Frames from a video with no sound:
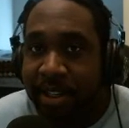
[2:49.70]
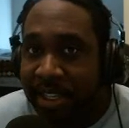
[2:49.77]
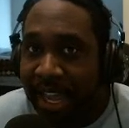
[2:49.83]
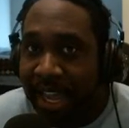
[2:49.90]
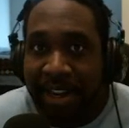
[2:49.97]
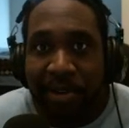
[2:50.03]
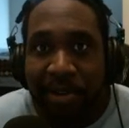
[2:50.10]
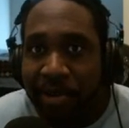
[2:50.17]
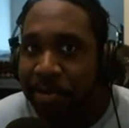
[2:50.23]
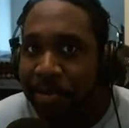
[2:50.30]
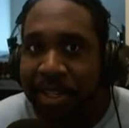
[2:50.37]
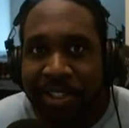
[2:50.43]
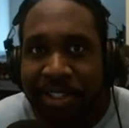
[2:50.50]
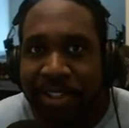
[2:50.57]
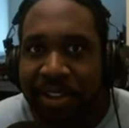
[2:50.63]
had a whole
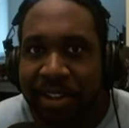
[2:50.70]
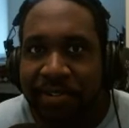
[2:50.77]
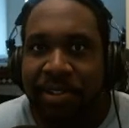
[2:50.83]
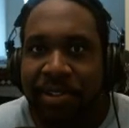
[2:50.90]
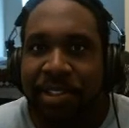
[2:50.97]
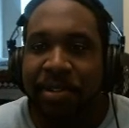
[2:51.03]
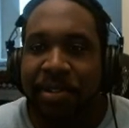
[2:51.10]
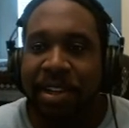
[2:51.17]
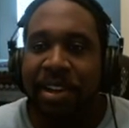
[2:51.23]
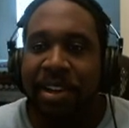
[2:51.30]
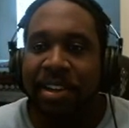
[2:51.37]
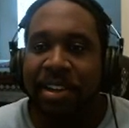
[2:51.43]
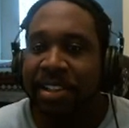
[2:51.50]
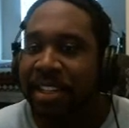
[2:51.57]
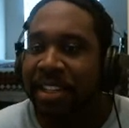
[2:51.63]
bunch of stuff that was going
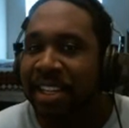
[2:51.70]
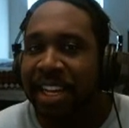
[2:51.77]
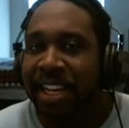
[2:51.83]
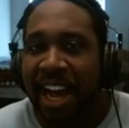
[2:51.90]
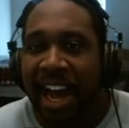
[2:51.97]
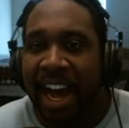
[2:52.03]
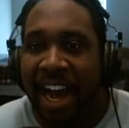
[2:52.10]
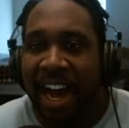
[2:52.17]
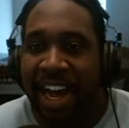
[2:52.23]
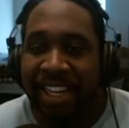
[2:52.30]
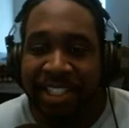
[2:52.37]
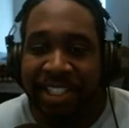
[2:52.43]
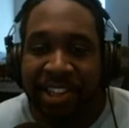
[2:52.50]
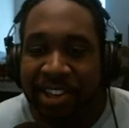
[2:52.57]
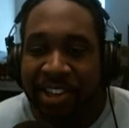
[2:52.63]
on. I
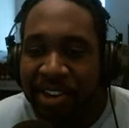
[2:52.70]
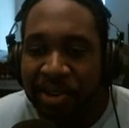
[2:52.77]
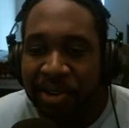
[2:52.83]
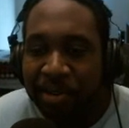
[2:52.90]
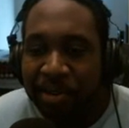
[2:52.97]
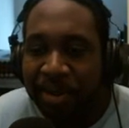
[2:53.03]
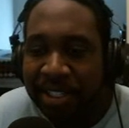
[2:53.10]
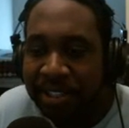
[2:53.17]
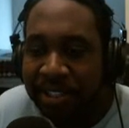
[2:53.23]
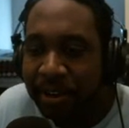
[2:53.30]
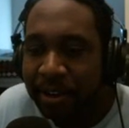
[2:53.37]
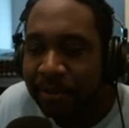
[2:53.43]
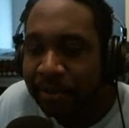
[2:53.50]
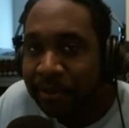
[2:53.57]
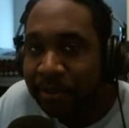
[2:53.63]
started a whole bunch
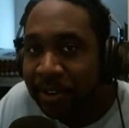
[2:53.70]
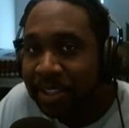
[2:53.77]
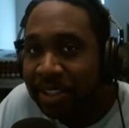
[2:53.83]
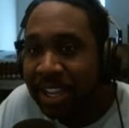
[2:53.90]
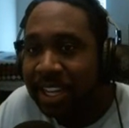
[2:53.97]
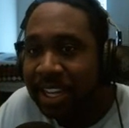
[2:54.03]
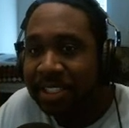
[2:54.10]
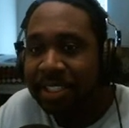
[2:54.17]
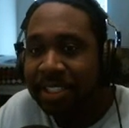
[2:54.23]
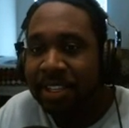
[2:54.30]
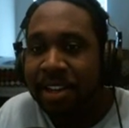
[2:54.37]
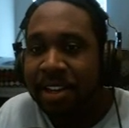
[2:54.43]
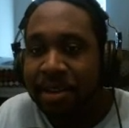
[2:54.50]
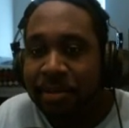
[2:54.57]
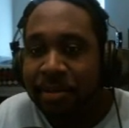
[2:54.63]
of freelance
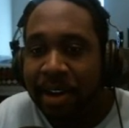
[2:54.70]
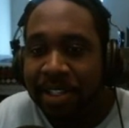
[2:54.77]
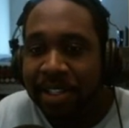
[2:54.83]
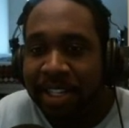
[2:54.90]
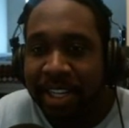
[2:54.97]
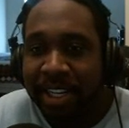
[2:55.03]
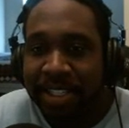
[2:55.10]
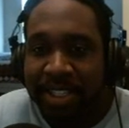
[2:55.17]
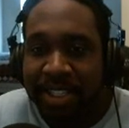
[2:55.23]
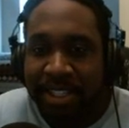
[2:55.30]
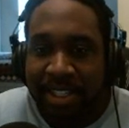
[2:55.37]
projects.